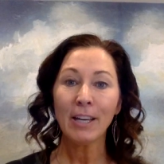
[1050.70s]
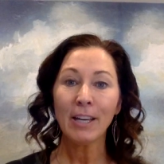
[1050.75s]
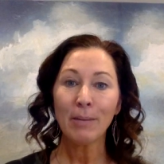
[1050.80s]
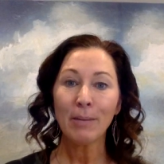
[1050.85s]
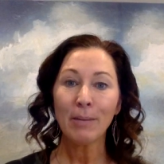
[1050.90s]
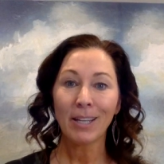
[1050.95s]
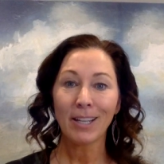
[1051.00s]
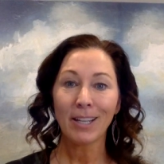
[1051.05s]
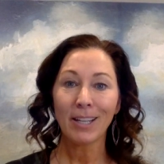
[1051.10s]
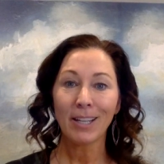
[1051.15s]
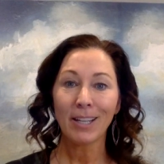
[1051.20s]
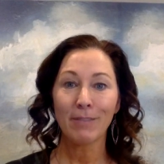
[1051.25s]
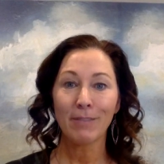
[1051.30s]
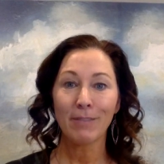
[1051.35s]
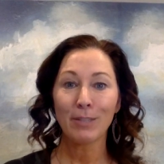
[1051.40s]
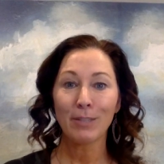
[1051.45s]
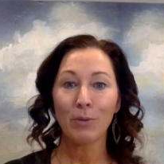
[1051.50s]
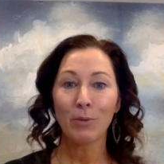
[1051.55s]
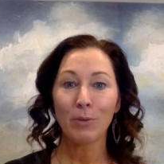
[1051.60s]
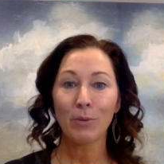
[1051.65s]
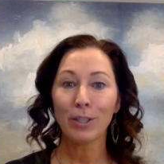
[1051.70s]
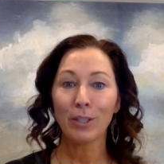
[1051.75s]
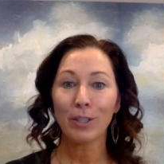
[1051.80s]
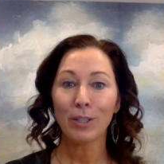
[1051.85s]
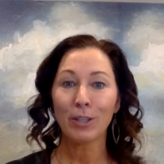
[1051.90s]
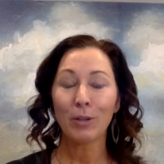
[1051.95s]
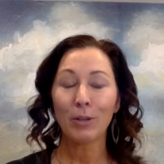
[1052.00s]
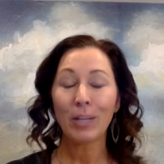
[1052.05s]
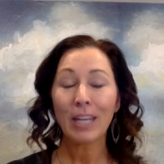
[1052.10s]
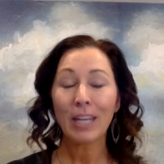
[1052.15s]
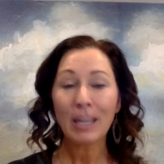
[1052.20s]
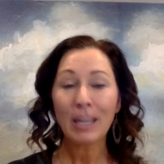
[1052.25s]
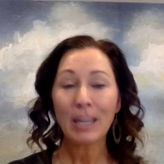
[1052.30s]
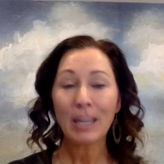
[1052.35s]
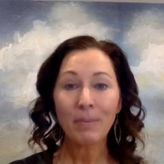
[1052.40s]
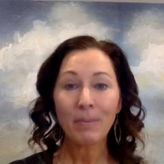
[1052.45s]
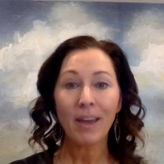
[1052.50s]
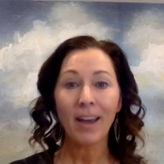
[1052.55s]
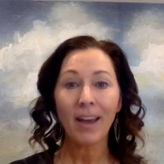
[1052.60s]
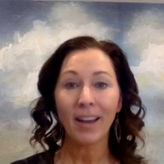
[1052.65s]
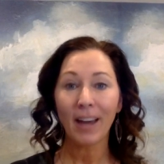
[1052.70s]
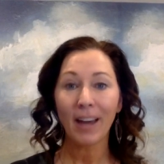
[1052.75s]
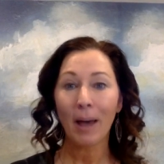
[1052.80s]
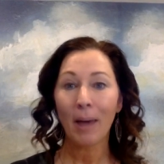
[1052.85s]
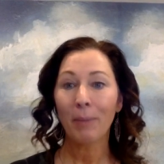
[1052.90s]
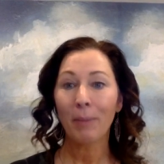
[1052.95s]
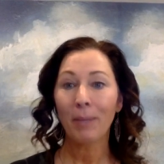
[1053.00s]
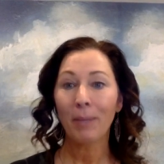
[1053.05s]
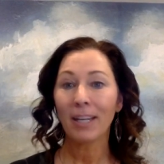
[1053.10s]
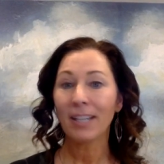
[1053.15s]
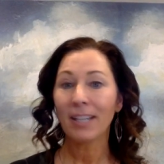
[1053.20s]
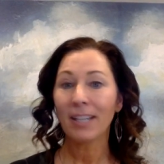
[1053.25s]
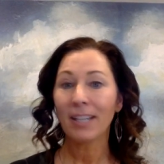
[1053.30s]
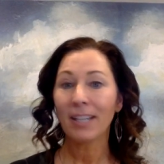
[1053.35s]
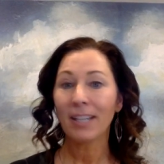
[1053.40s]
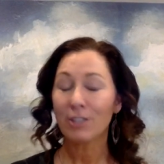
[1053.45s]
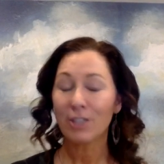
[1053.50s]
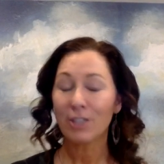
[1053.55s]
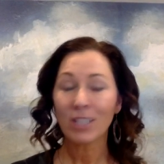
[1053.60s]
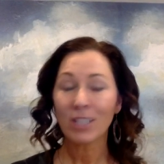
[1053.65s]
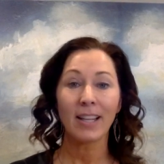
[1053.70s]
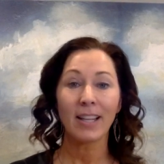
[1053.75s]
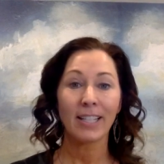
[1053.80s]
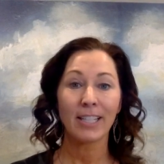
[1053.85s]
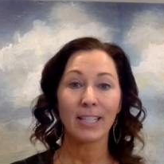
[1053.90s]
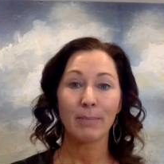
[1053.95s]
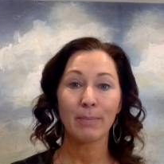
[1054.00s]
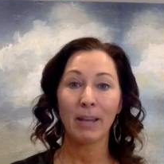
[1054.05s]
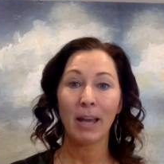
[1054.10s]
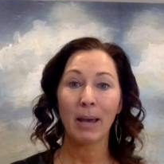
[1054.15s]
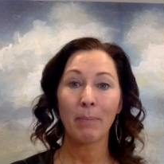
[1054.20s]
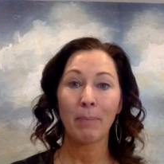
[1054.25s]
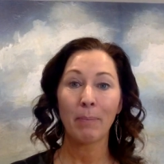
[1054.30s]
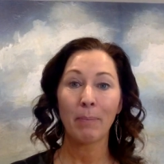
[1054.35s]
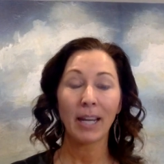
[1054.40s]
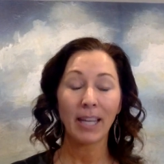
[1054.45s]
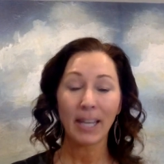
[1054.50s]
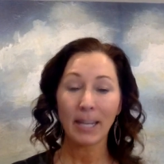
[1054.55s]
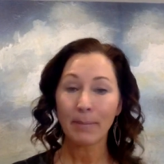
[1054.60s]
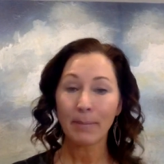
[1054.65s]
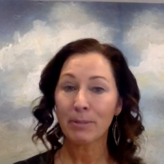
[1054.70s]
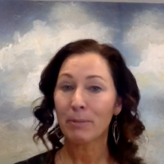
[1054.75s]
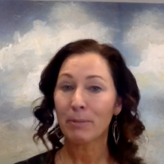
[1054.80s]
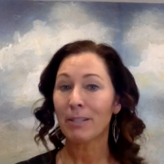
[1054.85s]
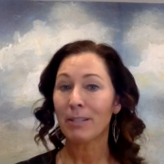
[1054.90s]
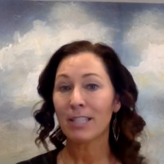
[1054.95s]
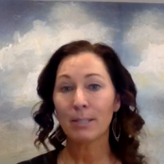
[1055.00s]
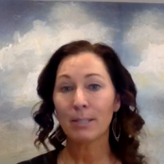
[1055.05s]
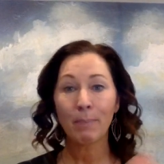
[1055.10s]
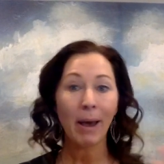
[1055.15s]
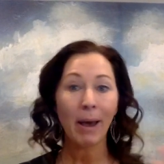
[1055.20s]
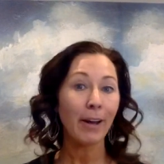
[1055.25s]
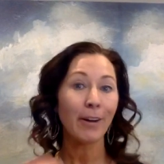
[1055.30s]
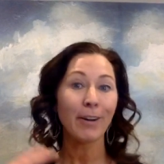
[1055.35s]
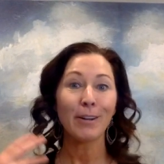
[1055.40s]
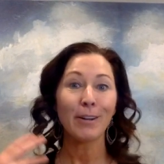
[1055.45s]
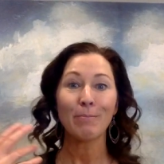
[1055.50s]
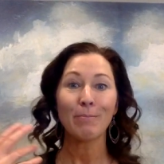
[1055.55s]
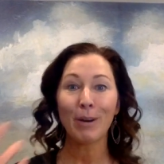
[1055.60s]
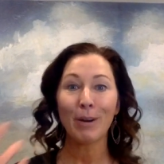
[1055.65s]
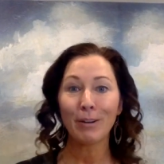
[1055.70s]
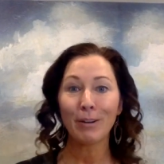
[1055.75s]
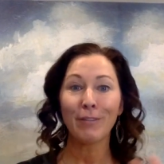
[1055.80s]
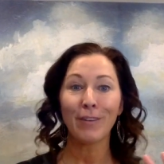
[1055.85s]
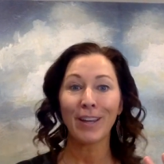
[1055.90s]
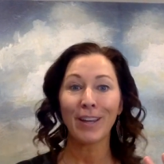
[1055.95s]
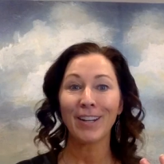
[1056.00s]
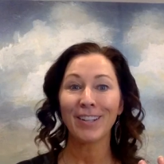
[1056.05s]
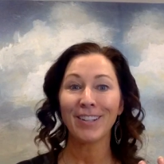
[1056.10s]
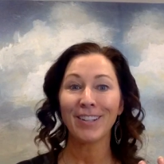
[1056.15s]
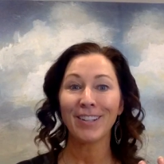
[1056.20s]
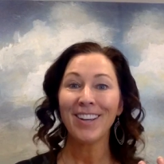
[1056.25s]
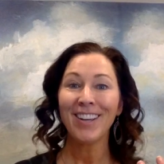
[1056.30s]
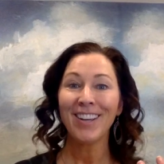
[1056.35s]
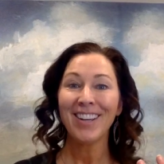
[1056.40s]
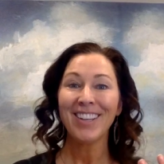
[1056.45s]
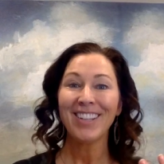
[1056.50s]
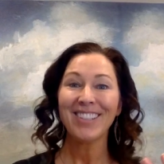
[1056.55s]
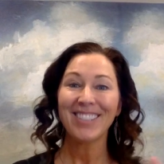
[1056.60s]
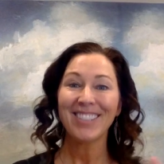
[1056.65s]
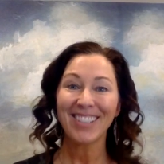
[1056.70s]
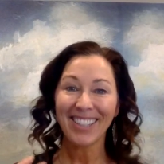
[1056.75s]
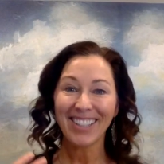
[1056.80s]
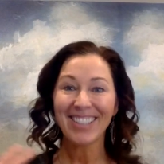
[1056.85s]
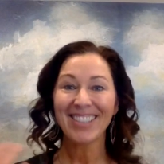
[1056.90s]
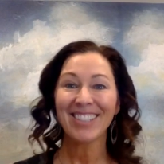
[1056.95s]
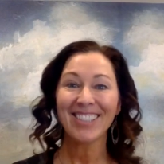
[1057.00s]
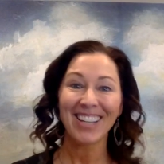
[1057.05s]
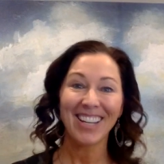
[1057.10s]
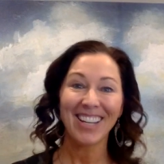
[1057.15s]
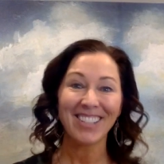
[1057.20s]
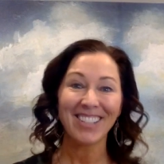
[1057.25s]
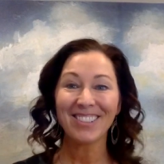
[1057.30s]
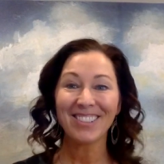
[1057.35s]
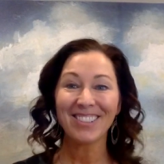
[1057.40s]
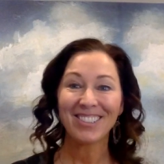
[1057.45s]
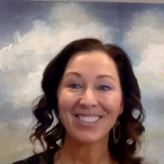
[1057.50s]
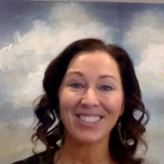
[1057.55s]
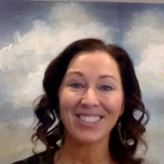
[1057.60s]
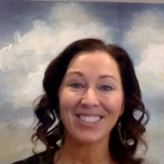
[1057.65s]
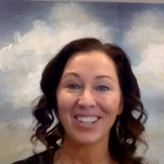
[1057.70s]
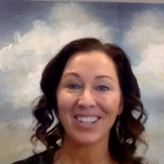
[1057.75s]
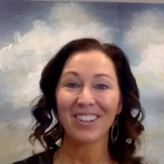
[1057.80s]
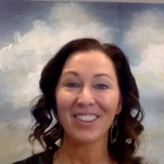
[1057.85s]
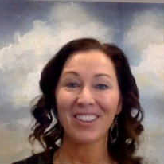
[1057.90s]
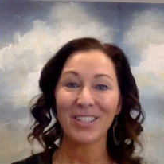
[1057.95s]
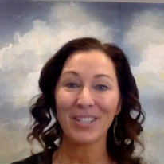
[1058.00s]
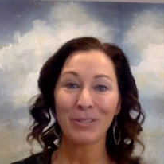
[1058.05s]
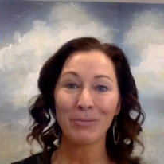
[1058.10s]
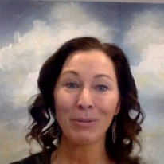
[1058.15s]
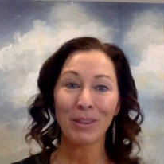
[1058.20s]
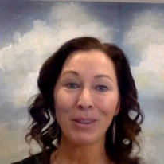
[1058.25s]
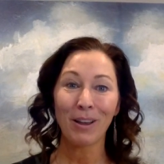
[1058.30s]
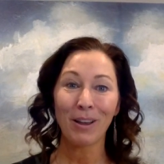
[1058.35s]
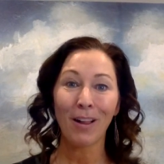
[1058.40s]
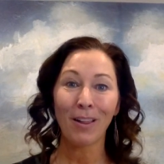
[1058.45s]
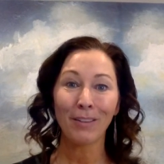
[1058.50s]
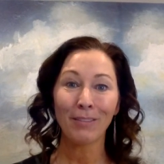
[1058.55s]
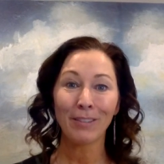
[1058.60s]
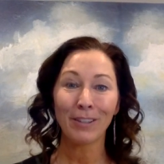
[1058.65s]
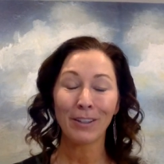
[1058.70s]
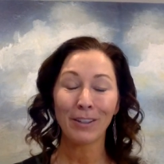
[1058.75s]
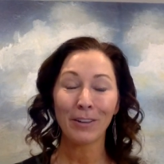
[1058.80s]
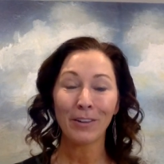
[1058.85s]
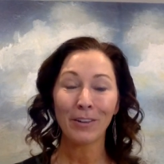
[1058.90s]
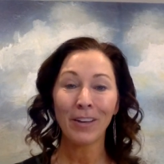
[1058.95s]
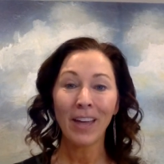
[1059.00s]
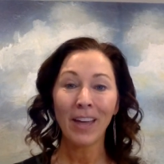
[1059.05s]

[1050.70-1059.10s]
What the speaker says: because of this work. So keep that coming, because it just lights me up, and it keeps me inspired and motivated to continue to share this with all of you.